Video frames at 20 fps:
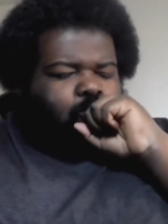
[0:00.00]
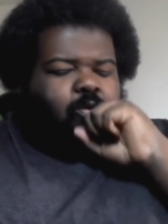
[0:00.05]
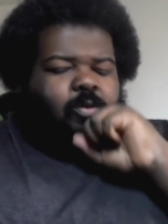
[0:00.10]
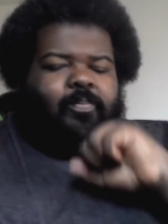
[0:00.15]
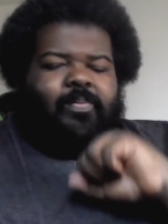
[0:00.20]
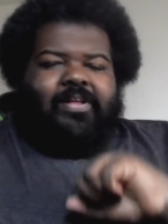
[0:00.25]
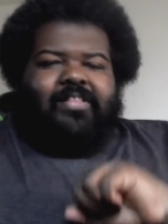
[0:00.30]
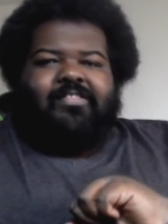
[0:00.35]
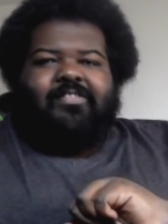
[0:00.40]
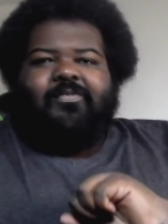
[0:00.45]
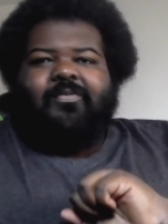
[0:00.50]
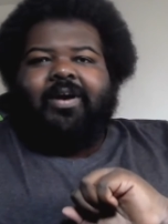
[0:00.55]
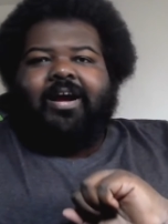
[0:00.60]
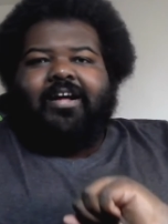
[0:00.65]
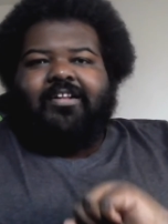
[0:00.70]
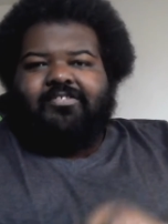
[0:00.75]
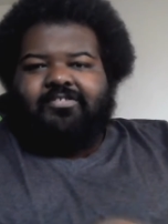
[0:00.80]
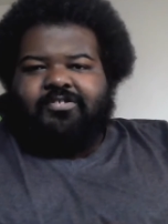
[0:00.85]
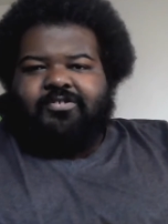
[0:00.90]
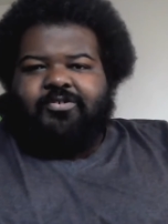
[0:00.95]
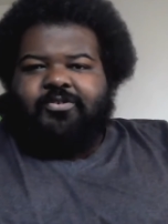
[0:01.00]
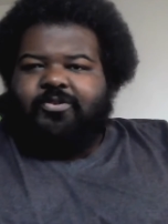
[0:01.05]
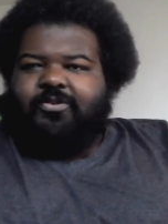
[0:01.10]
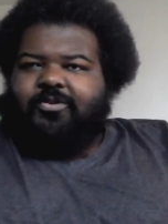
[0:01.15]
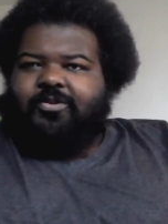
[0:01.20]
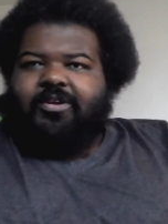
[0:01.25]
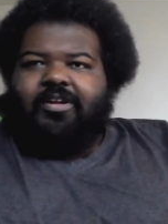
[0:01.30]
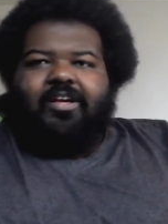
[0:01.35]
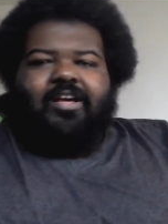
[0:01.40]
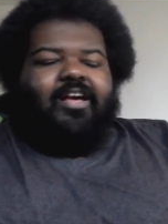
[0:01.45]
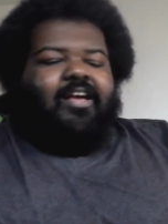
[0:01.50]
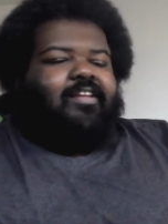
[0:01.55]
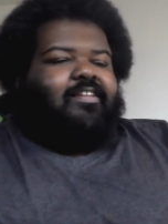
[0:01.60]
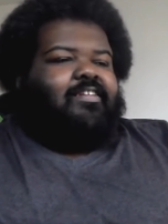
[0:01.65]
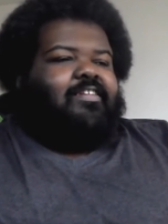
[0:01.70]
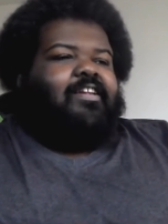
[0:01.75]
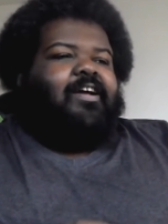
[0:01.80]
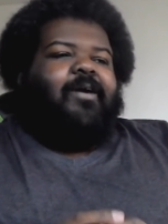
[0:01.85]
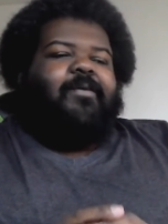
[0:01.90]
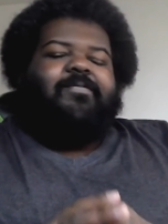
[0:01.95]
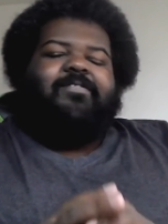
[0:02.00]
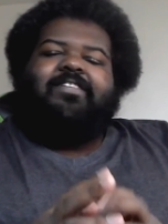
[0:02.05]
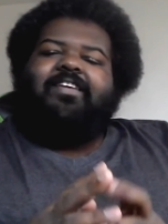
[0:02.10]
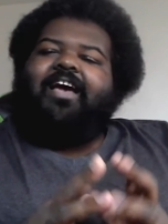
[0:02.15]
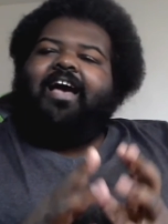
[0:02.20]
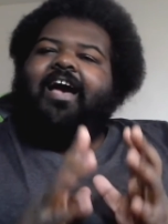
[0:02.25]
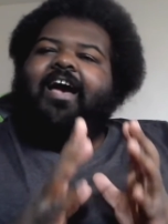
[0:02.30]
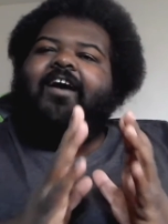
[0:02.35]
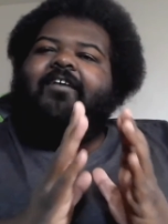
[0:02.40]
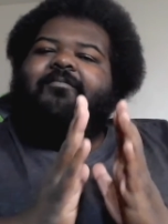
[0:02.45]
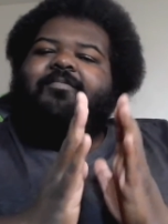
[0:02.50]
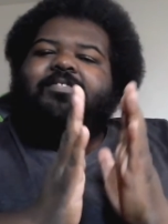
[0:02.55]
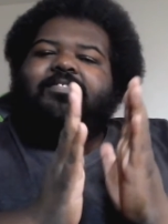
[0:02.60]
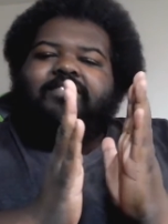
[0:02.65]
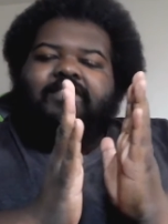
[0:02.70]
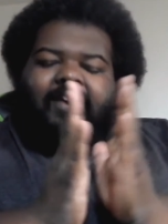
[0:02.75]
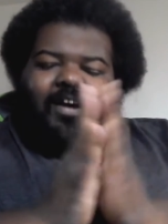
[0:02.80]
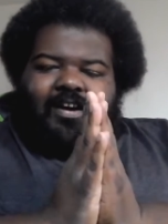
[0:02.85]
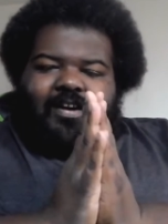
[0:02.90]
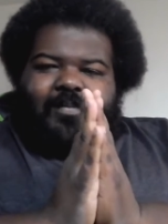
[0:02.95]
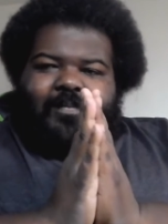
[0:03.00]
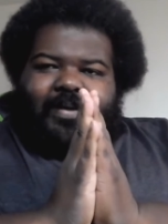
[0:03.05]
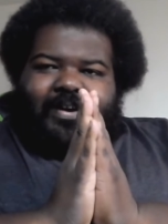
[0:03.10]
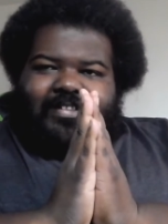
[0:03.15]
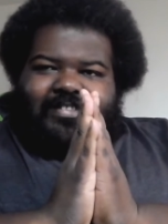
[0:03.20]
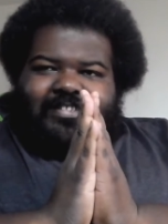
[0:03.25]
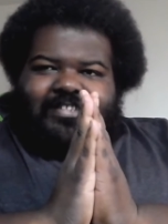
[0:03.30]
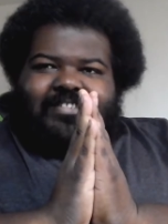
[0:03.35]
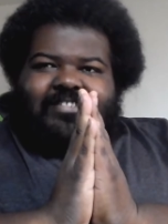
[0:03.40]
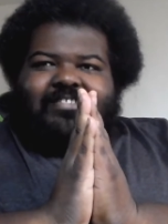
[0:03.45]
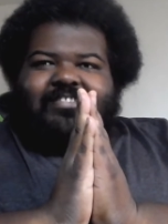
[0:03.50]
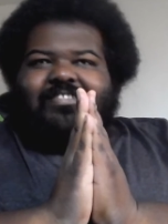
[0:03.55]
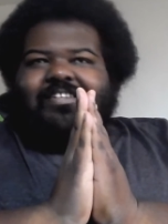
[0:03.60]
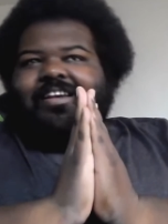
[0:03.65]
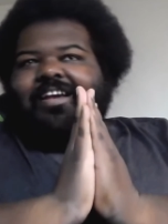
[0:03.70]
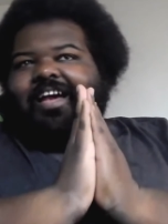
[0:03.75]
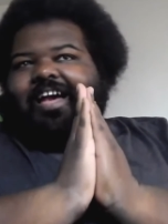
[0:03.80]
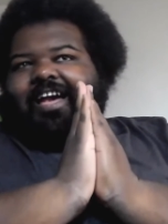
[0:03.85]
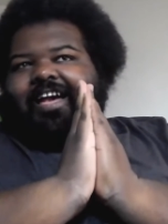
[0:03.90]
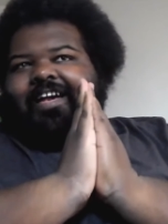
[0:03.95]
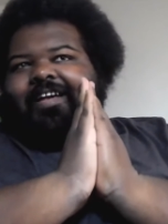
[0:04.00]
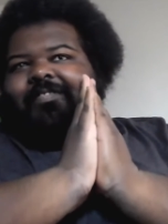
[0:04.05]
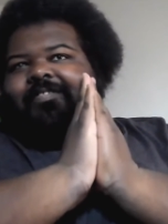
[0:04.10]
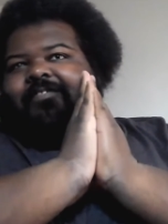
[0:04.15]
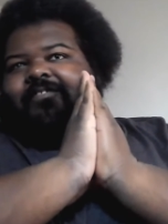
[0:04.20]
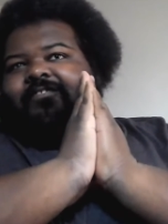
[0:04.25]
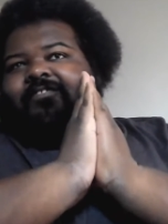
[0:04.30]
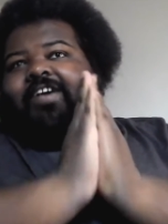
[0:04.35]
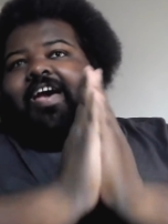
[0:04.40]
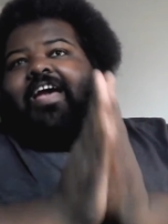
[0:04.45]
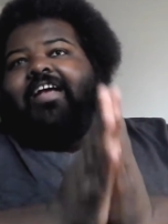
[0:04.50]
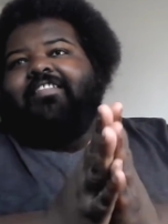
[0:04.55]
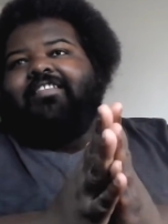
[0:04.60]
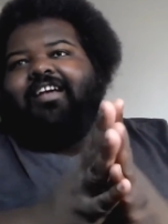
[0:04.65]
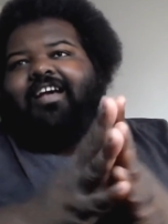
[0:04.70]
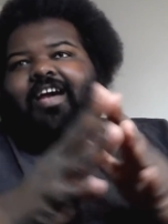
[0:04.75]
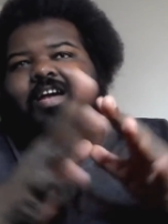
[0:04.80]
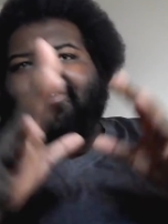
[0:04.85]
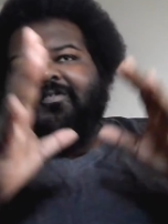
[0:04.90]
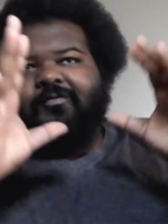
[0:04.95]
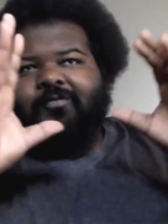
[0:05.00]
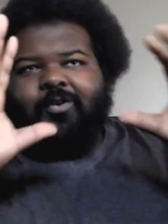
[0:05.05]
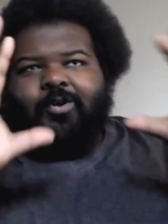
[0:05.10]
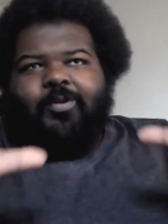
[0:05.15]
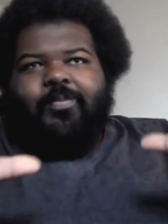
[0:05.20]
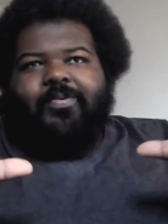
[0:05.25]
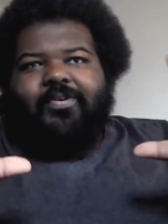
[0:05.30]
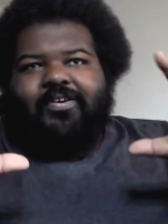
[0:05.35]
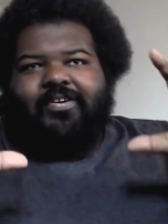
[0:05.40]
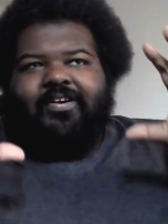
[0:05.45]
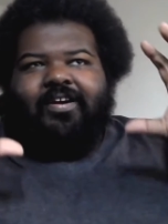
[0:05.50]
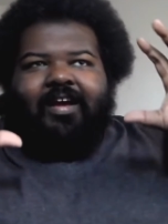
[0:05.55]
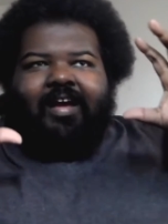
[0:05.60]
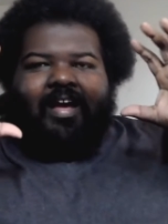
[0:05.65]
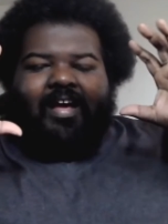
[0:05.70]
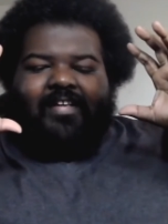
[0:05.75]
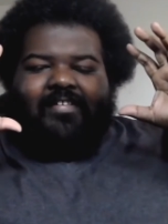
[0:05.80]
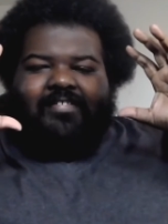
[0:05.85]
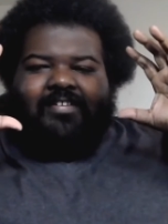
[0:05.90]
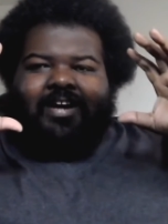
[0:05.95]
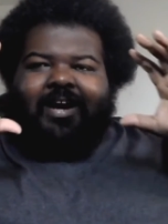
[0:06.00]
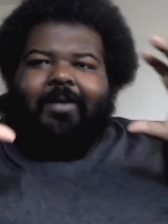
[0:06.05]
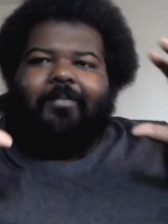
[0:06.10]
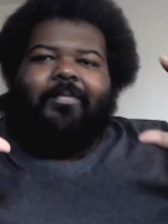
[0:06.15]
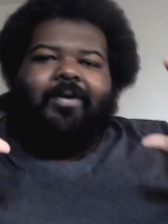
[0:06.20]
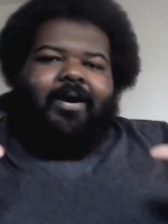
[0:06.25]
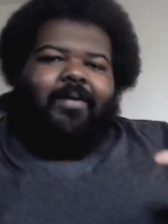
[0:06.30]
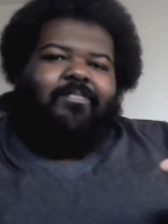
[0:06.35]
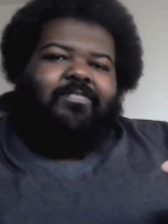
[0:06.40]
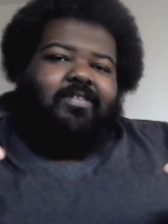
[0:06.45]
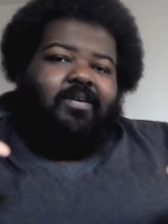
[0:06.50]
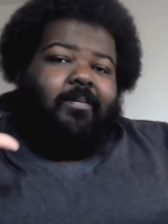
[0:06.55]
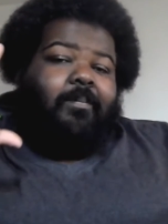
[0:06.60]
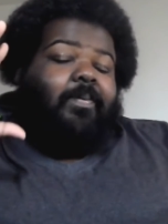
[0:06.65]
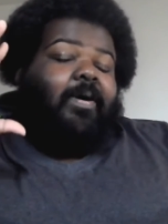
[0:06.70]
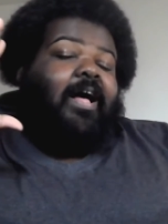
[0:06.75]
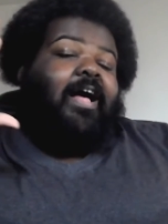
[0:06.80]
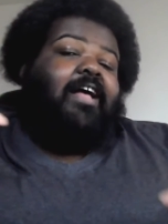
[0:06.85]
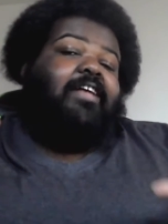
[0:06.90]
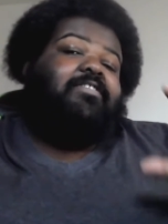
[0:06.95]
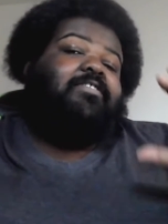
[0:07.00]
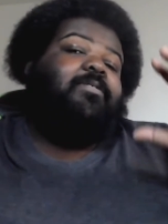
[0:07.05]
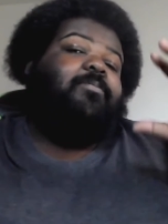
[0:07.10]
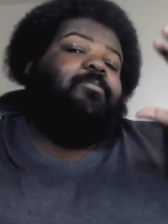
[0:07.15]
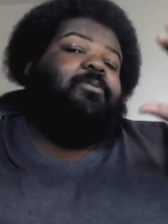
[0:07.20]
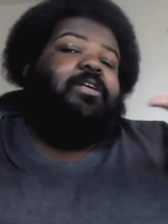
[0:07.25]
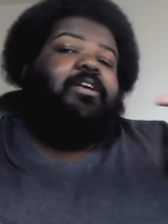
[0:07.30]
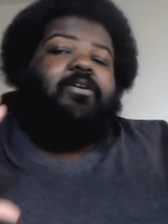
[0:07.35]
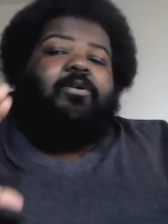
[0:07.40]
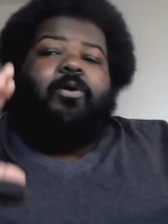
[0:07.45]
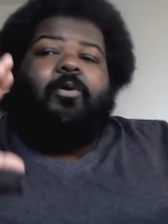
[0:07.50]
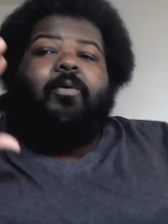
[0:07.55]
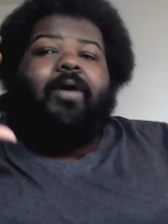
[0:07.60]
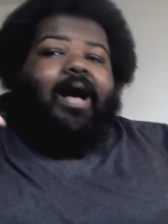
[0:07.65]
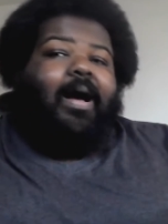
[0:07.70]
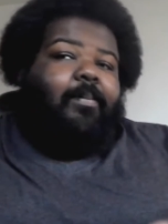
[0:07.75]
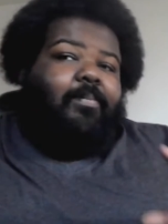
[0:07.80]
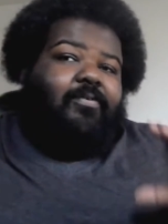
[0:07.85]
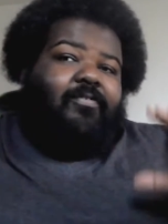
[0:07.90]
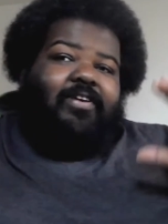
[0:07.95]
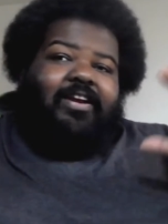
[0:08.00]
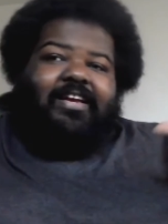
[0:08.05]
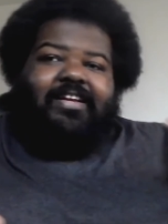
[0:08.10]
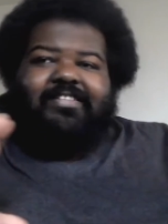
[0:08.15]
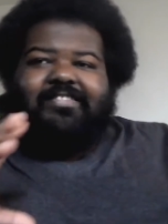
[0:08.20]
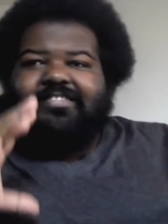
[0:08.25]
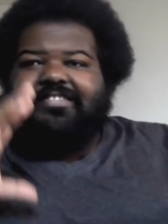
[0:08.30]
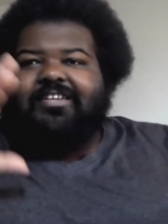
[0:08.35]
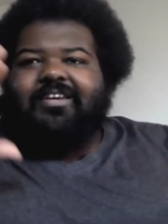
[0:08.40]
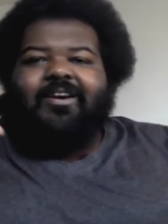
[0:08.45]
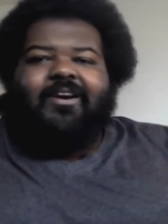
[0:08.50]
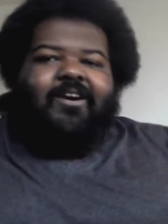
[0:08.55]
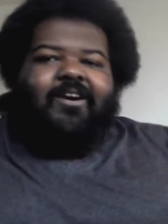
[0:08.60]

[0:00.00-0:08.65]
on Breath of the Wild two, you know what I'm saying, I have been talking about this, and the fact that a rumor has come up to possibly corroborate,